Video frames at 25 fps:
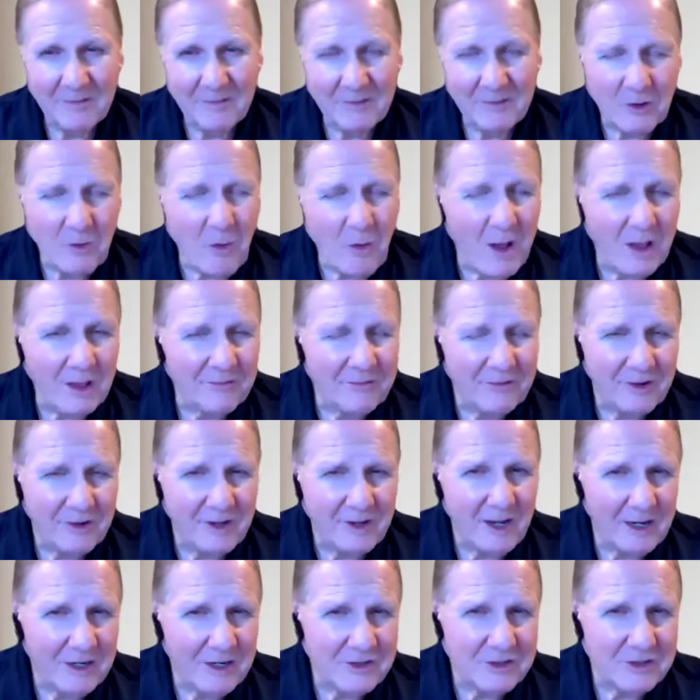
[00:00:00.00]
And the
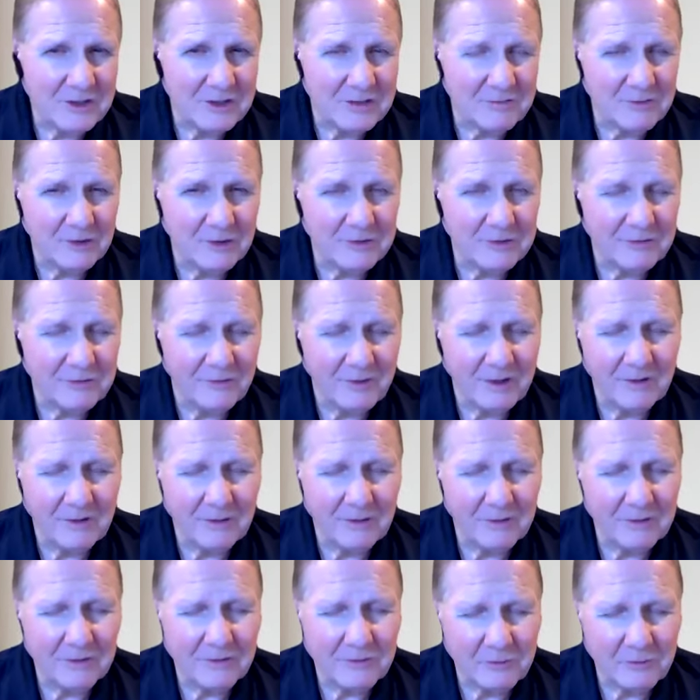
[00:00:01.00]
qualification of those
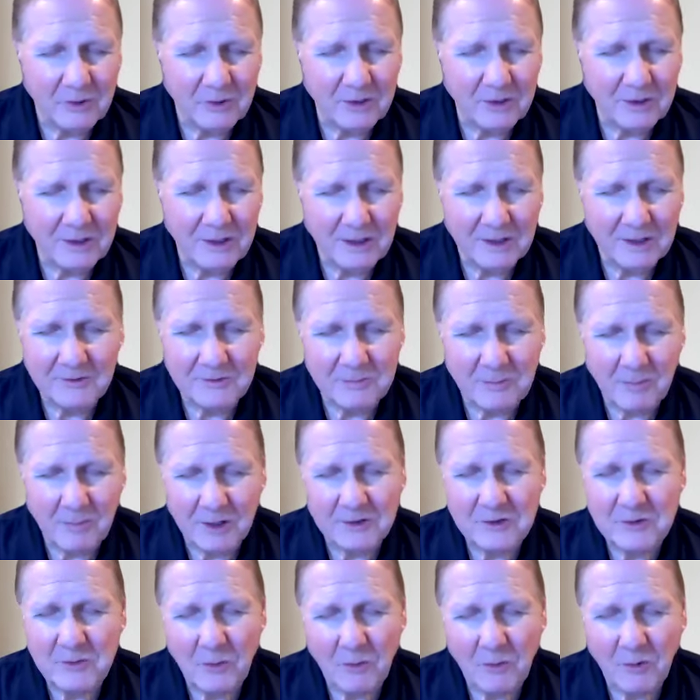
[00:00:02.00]
vendors really is
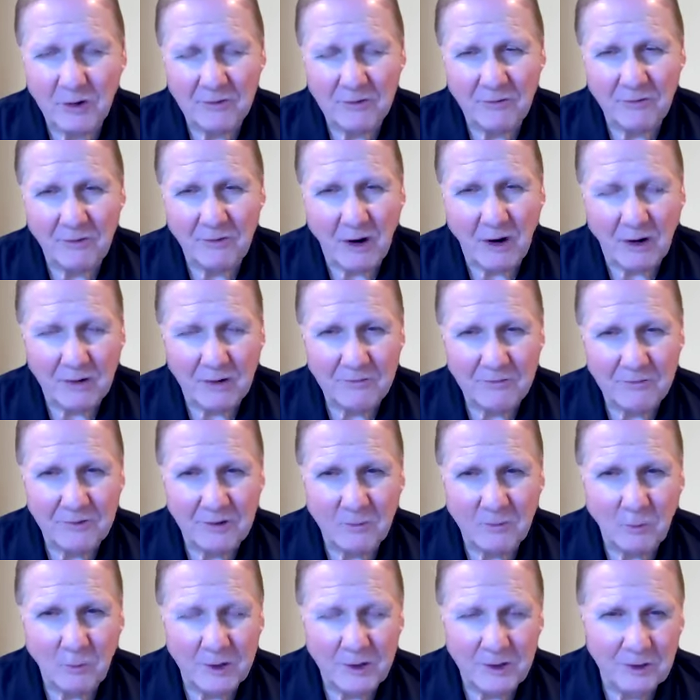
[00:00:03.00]
much more
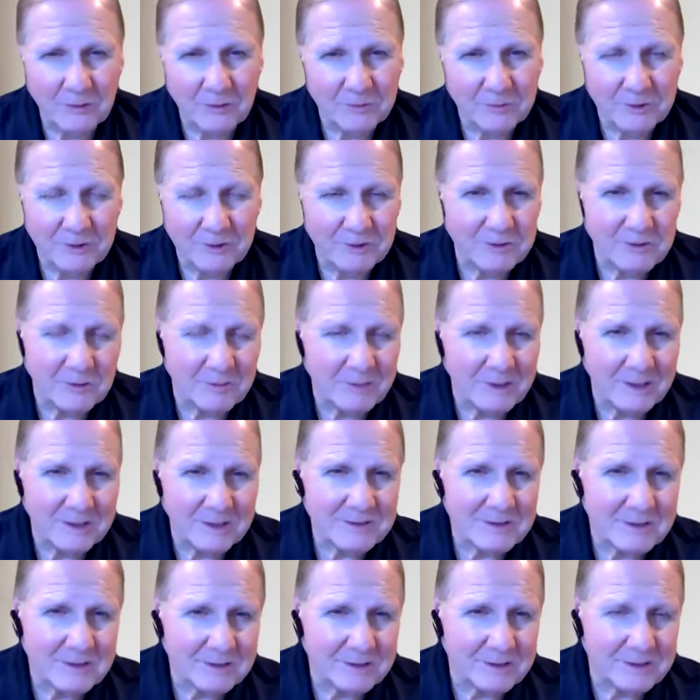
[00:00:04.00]
involved than what you would do
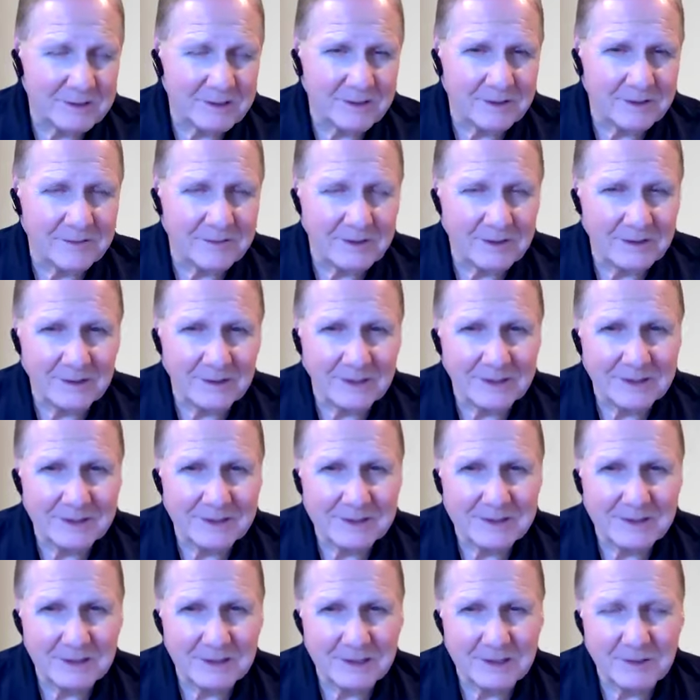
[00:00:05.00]
domestically here in the
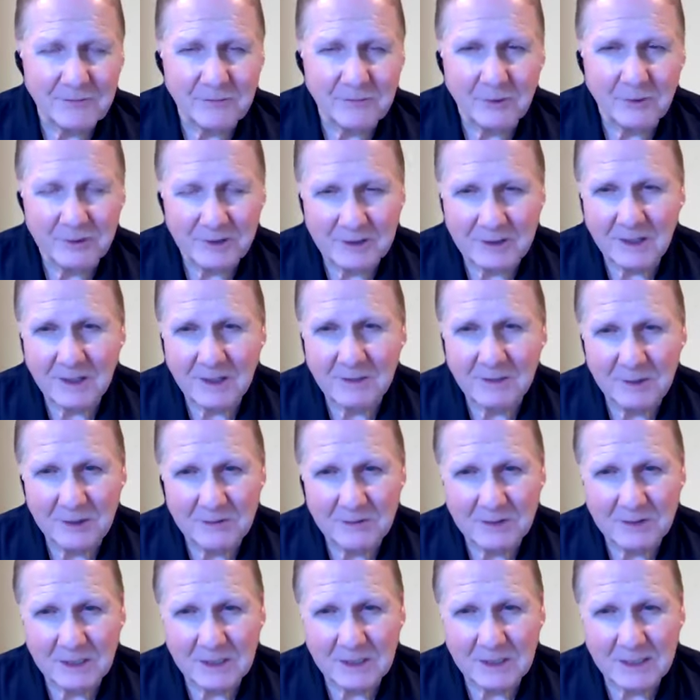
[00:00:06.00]
United States with a
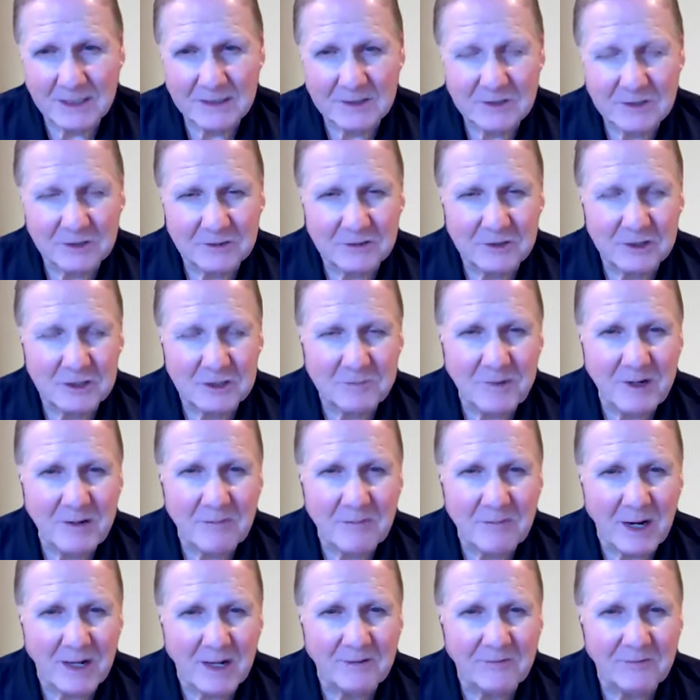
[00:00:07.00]
W-9. So just
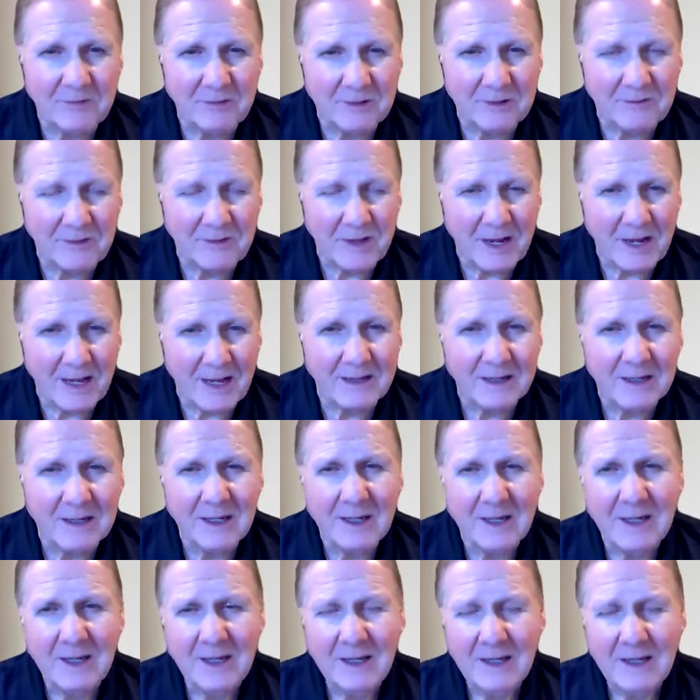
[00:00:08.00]
be mindful of that.
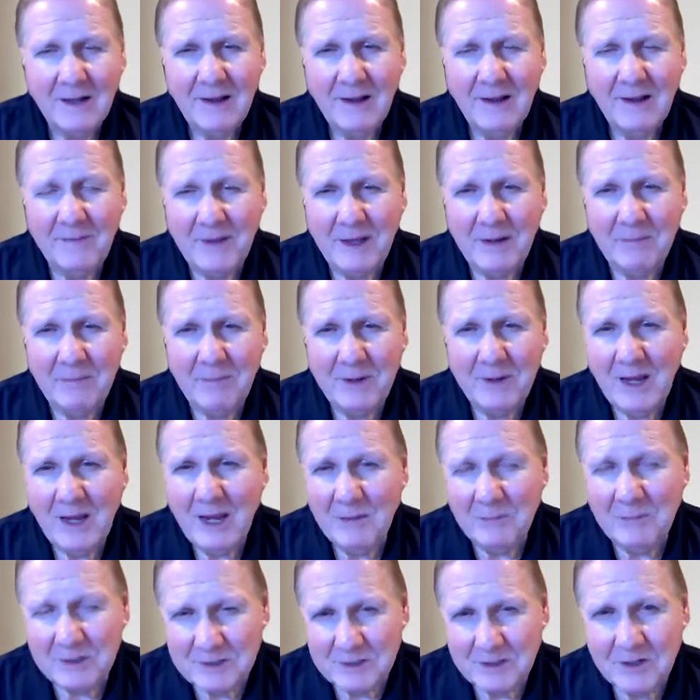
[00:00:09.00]
And then
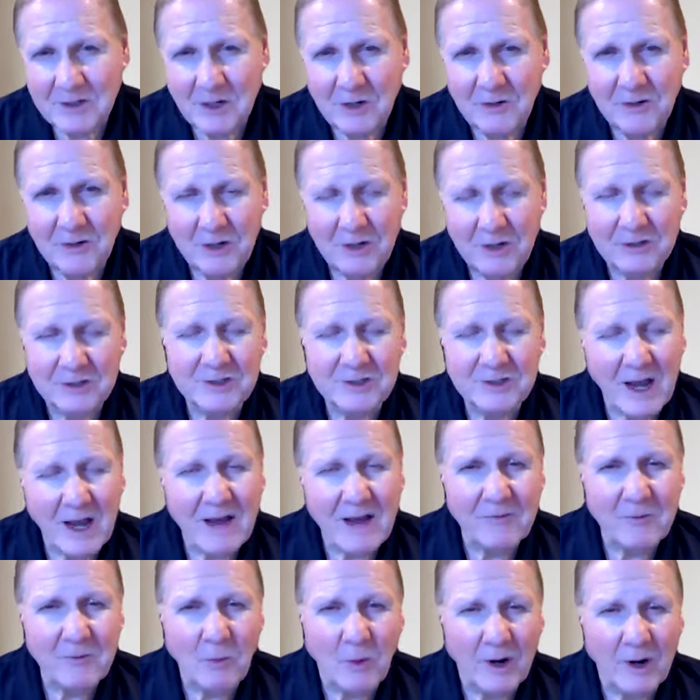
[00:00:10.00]
be able to go to your
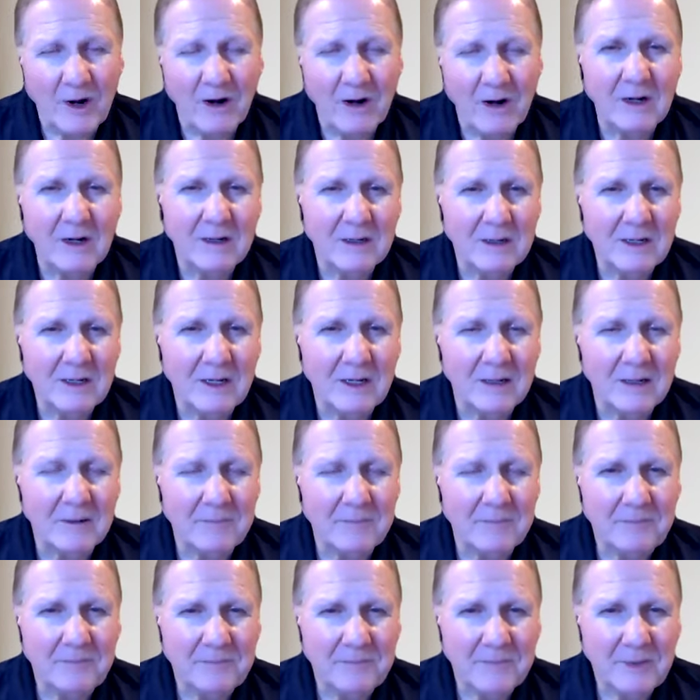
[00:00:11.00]
software
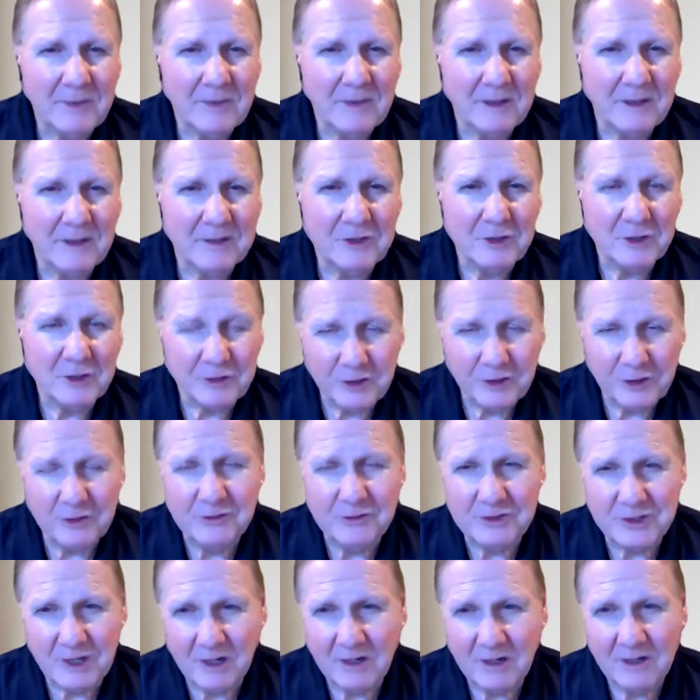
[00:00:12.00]
that you're
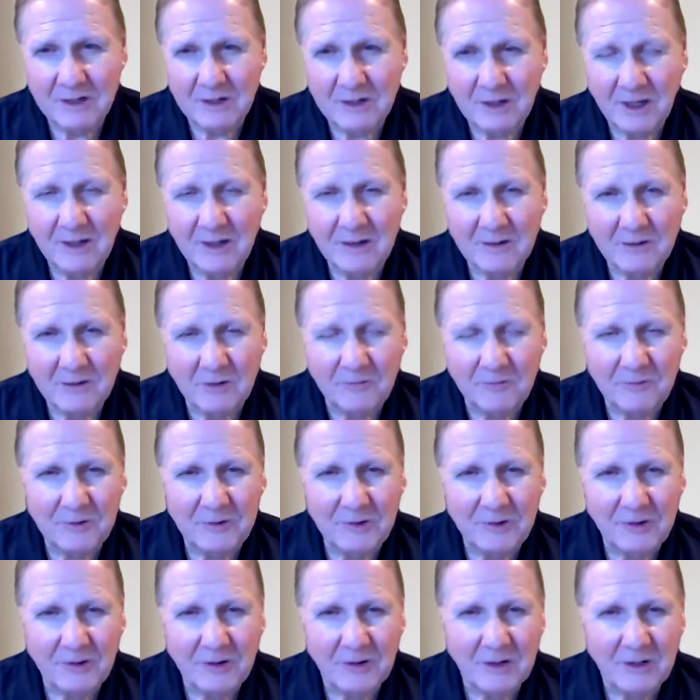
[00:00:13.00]
using, and
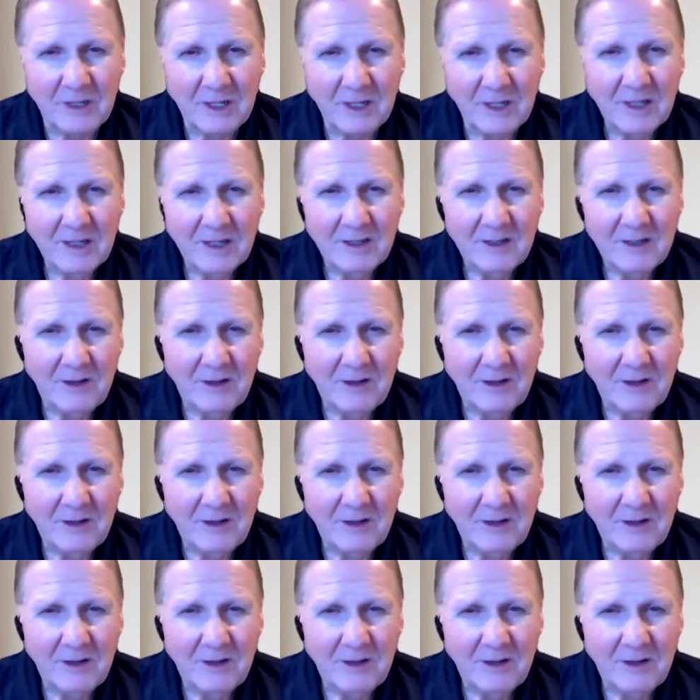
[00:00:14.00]
hopefully you're